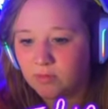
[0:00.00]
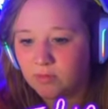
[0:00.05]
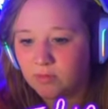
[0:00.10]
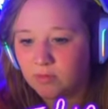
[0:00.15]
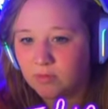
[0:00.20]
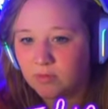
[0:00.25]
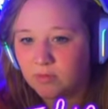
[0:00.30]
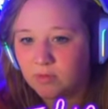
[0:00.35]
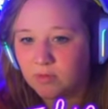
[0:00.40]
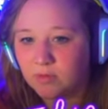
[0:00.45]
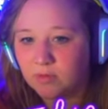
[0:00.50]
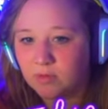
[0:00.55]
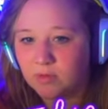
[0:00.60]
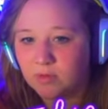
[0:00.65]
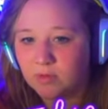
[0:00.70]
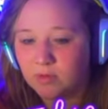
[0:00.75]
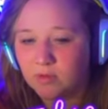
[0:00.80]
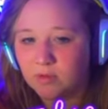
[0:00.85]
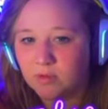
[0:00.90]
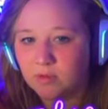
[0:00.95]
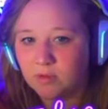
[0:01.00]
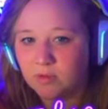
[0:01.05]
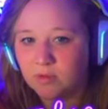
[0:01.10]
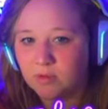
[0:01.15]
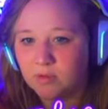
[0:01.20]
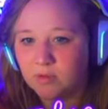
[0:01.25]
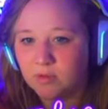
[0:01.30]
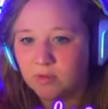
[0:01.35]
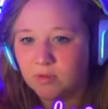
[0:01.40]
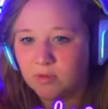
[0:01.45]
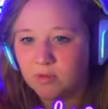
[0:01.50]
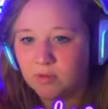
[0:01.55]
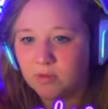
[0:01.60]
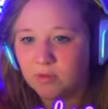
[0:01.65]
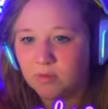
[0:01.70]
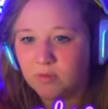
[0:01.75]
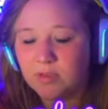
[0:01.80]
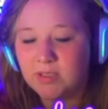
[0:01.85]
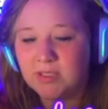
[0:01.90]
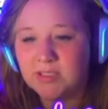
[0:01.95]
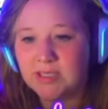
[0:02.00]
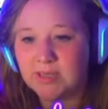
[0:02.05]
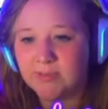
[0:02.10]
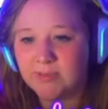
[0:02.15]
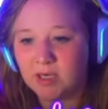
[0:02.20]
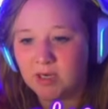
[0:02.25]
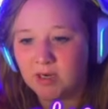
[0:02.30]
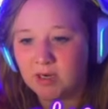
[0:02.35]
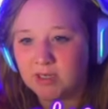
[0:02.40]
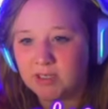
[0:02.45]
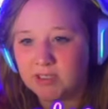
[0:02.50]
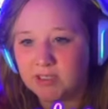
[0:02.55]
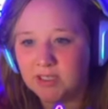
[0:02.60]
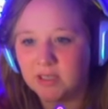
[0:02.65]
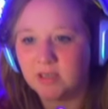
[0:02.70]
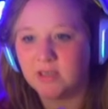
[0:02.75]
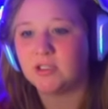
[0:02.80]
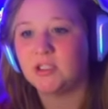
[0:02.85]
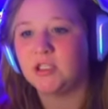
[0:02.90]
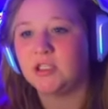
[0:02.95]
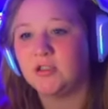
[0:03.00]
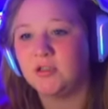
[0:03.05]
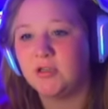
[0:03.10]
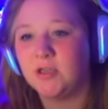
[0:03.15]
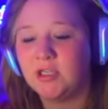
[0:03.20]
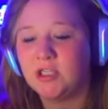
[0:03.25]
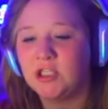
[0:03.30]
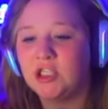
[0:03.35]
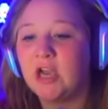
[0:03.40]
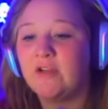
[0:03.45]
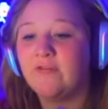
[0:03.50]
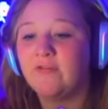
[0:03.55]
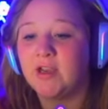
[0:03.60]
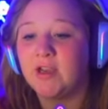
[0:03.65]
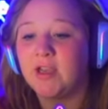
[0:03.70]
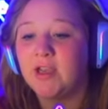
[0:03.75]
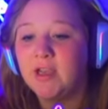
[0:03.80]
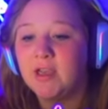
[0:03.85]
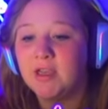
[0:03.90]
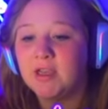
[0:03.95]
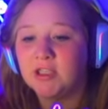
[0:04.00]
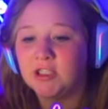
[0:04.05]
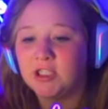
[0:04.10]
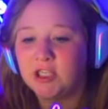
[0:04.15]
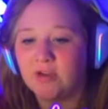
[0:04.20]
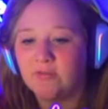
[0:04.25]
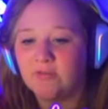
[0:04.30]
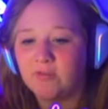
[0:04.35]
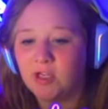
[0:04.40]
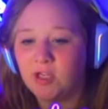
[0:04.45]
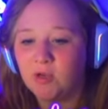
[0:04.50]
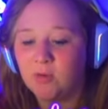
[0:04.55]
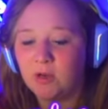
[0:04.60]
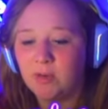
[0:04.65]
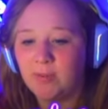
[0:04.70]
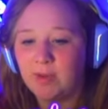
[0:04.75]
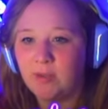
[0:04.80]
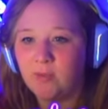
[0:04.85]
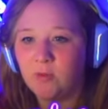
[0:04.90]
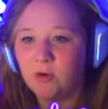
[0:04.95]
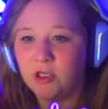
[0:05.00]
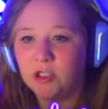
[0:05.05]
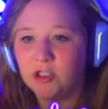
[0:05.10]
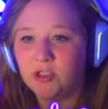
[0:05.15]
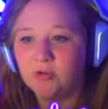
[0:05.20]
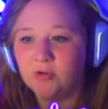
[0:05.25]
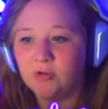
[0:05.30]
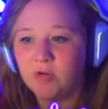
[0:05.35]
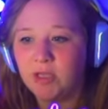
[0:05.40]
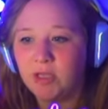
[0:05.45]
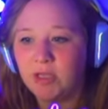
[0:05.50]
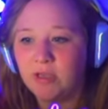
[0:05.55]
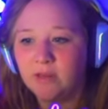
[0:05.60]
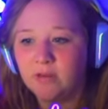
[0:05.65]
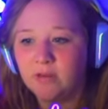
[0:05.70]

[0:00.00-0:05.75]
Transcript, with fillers: over Please stop talking to young children. Joffrey! Joffrey, you want to buy more jewelry?